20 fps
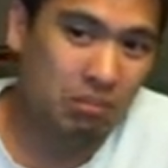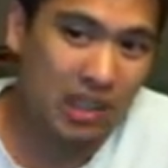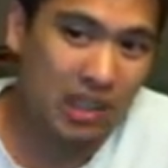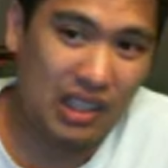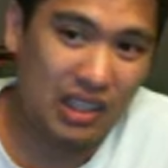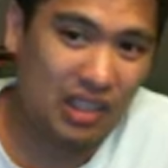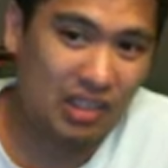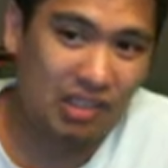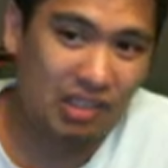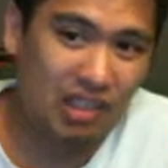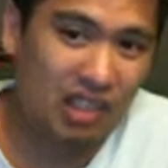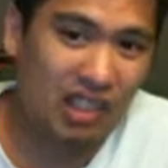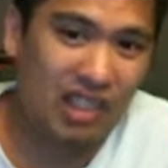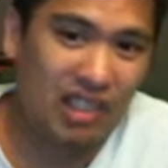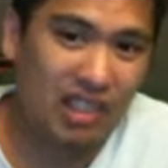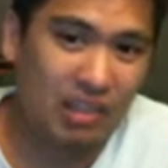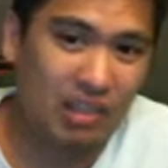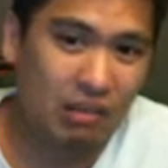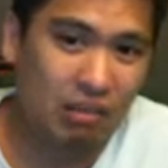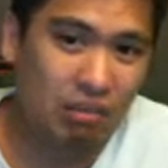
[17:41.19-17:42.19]
Didn't throw
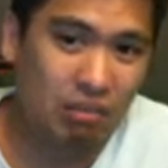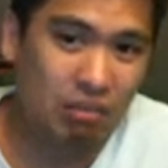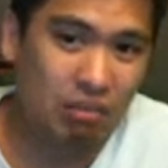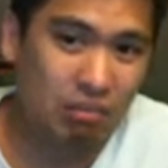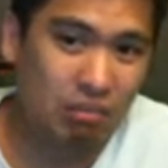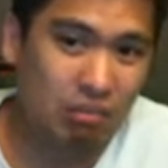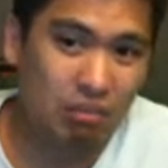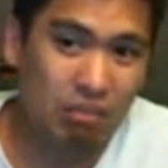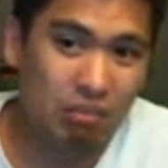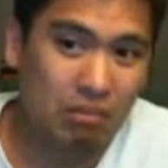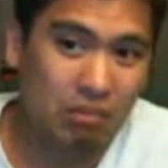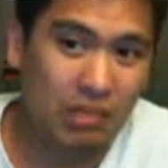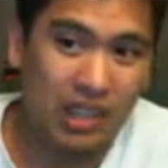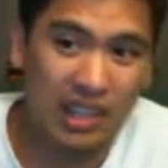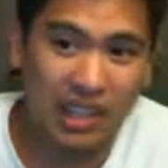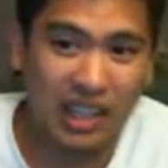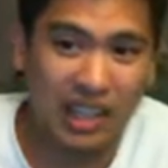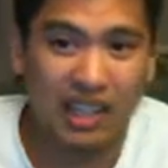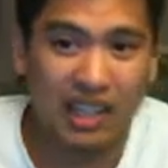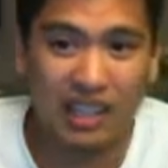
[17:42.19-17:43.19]
anything.
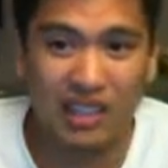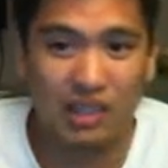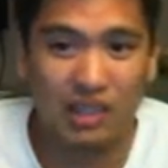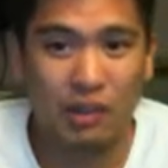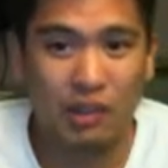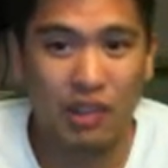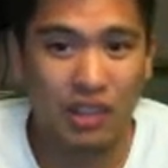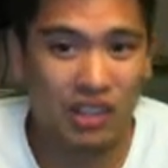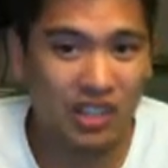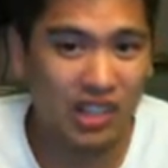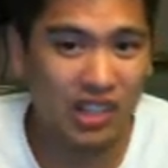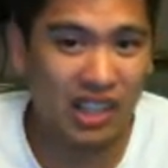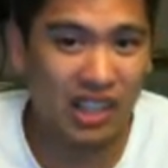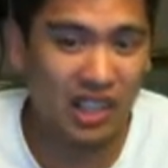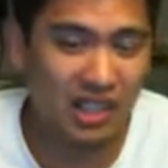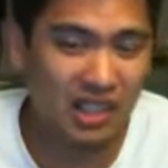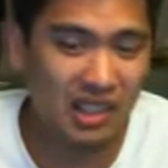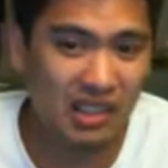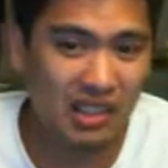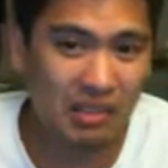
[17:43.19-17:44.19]
He landed some hard
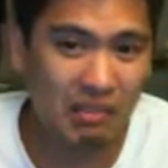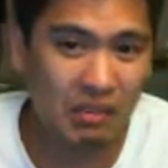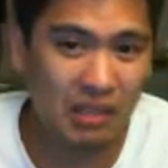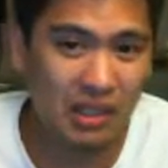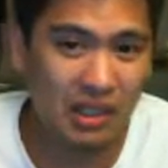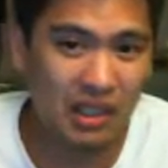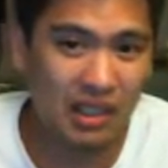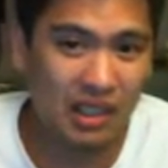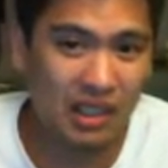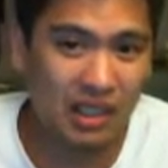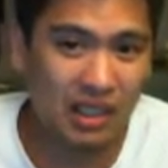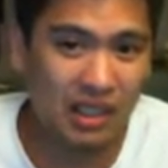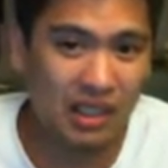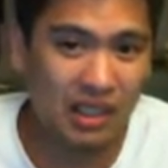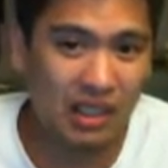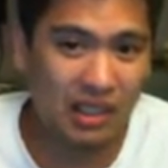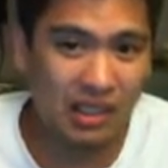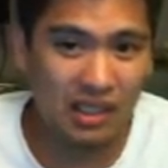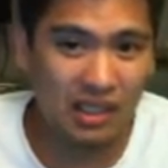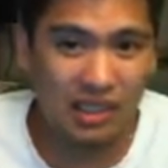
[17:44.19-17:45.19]
shots.
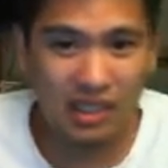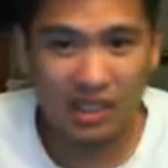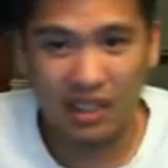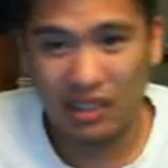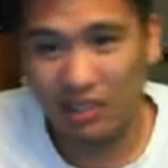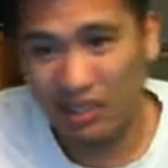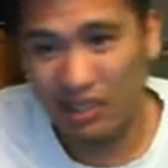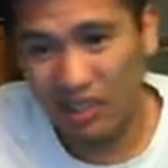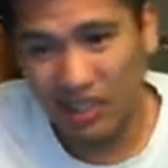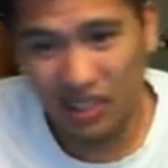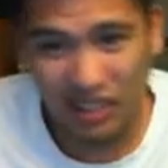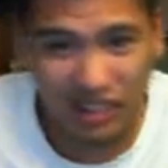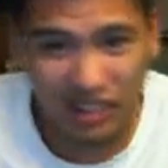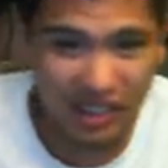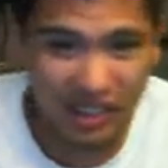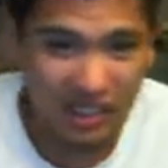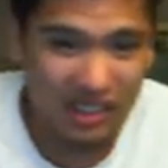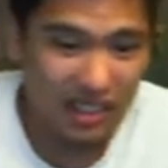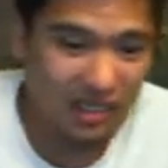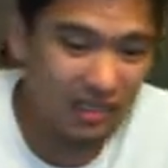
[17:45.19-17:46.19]
Silva looked
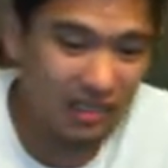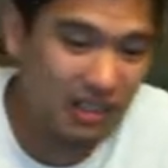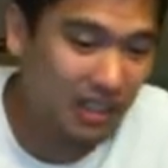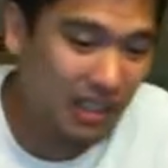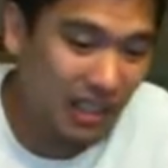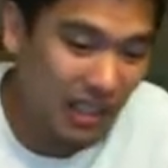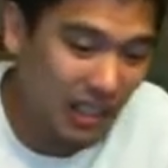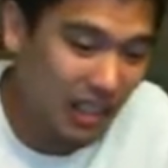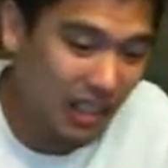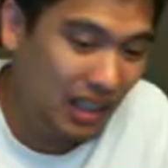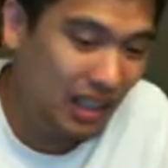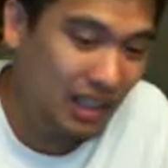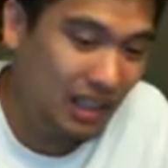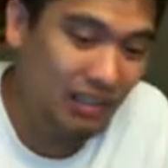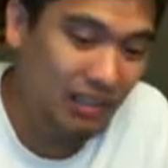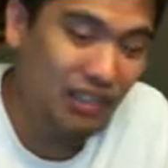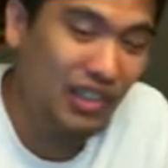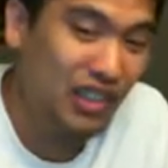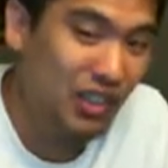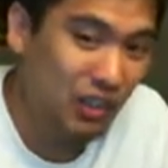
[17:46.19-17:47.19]
like he was kind
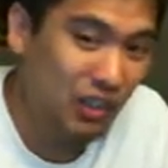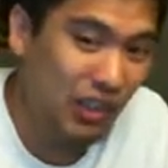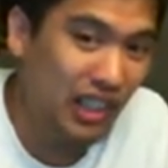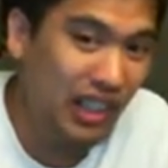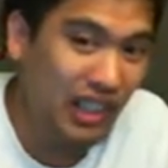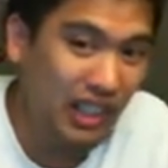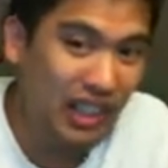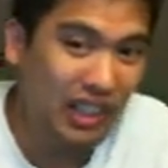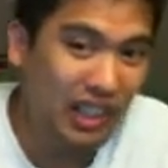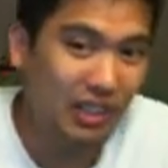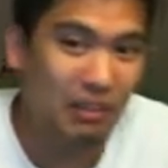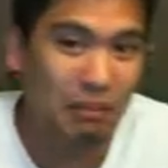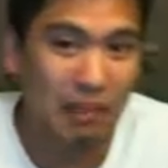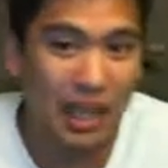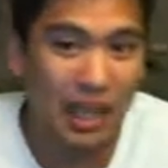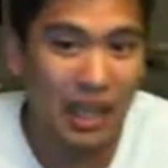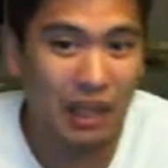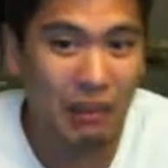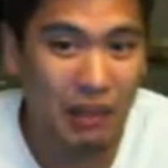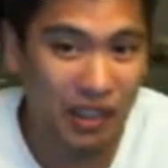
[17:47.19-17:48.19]
of retreating,
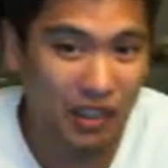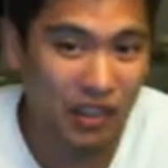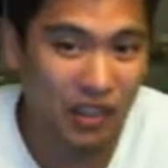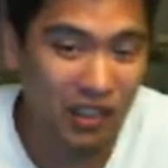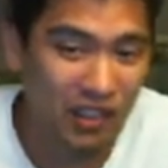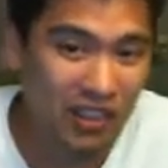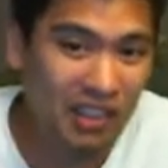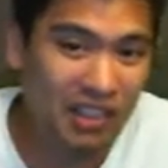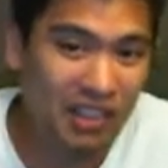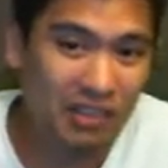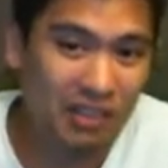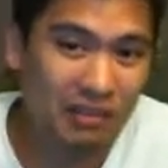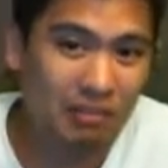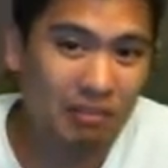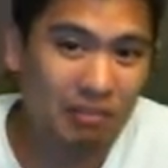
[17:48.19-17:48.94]
maybe hurt.